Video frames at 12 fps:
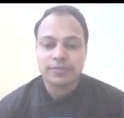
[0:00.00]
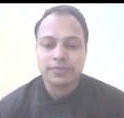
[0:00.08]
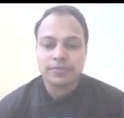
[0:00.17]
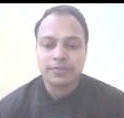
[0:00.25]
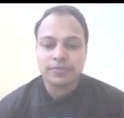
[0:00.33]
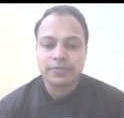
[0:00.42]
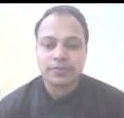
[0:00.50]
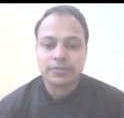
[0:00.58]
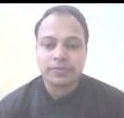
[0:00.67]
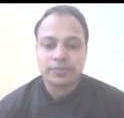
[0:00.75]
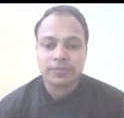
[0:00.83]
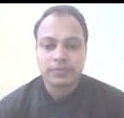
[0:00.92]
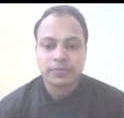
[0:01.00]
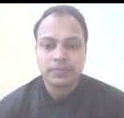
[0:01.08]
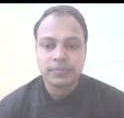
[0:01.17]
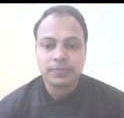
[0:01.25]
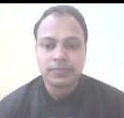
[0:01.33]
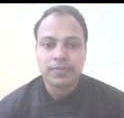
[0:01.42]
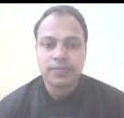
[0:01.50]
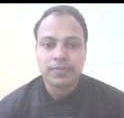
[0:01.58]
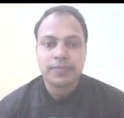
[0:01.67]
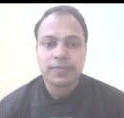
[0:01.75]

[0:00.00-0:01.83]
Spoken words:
Nothing is said.